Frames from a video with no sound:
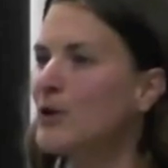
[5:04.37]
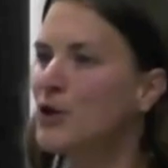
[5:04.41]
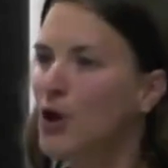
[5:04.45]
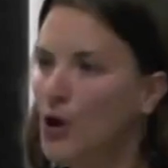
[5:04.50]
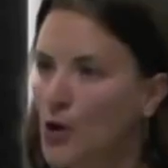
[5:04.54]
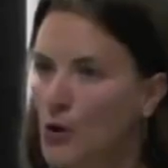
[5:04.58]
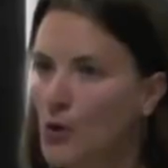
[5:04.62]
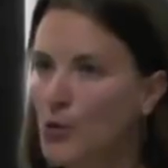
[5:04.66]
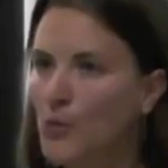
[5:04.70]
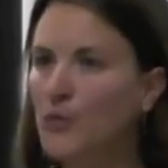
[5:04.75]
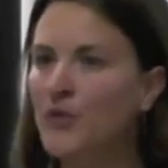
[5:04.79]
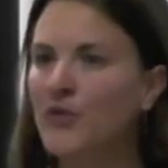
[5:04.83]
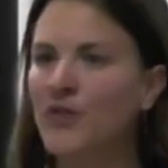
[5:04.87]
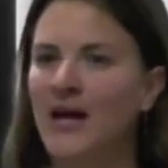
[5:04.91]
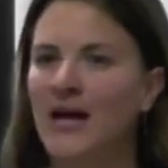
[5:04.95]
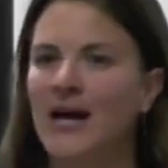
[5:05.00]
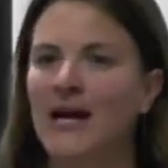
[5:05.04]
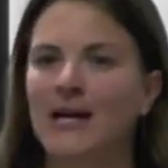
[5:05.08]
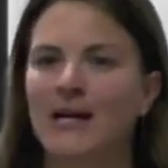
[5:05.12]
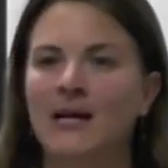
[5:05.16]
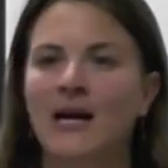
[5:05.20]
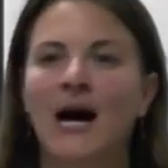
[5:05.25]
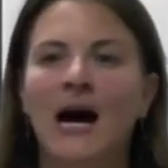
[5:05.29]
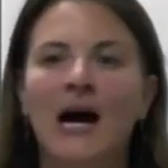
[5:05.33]
know
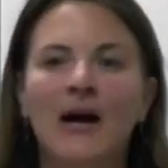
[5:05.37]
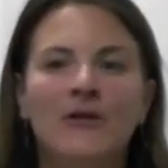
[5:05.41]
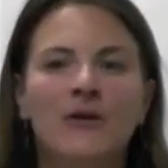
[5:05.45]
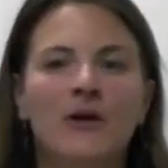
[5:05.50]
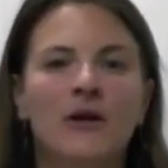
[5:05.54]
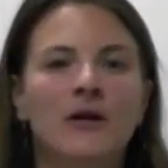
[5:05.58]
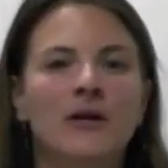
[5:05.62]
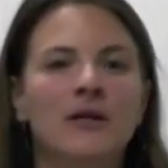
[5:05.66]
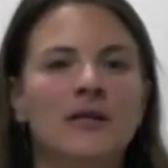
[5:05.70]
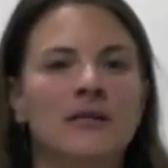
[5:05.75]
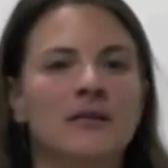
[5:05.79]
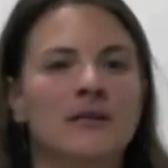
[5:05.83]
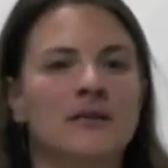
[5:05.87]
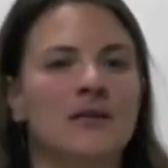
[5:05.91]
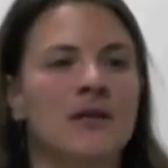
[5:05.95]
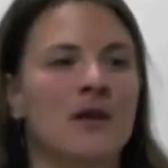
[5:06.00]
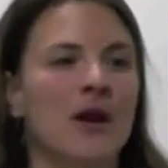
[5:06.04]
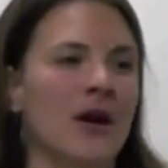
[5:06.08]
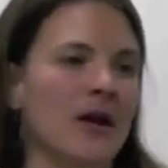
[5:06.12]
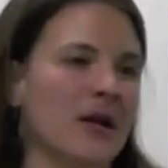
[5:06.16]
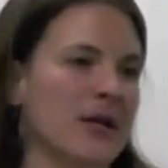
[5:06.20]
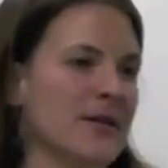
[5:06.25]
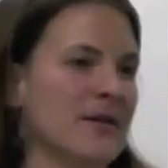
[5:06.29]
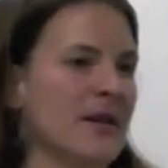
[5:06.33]
that Chiron is the
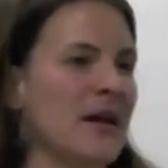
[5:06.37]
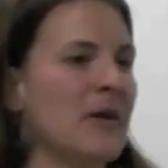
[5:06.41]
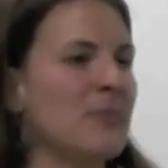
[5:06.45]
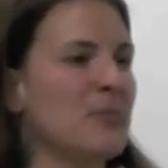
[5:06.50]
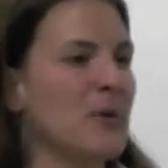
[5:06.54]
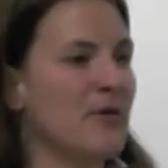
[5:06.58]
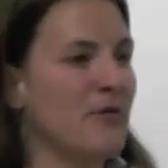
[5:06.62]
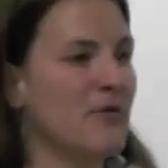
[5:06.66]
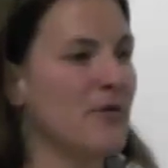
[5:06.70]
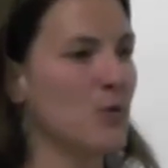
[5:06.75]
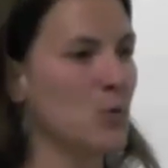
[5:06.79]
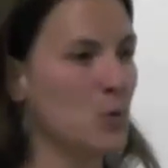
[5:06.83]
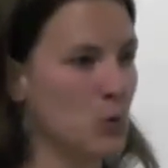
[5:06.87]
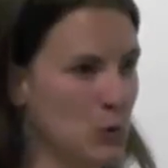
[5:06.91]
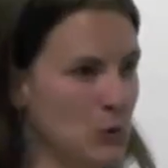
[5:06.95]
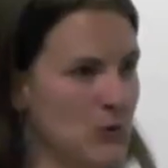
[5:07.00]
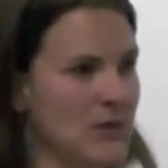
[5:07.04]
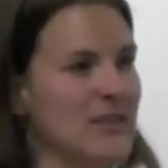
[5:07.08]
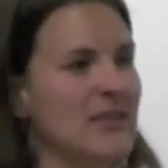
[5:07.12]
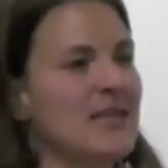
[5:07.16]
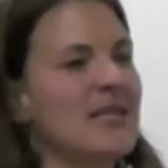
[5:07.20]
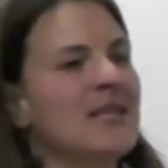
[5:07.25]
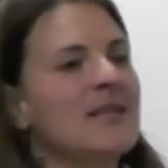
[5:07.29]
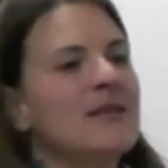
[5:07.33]
archetype of the
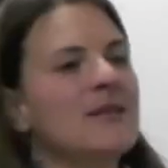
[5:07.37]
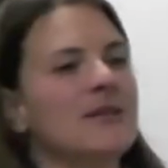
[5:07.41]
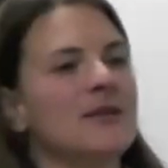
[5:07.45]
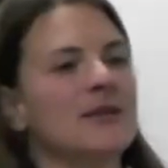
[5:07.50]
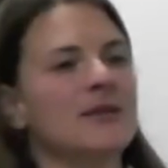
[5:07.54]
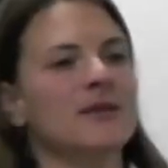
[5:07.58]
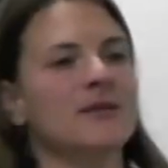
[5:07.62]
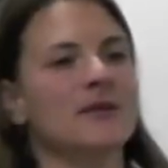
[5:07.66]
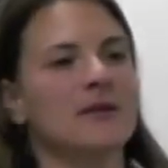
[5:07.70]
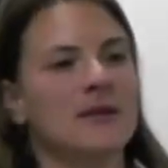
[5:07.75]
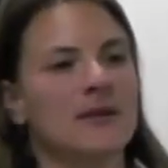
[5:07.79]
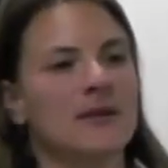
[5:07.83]
wounded healer.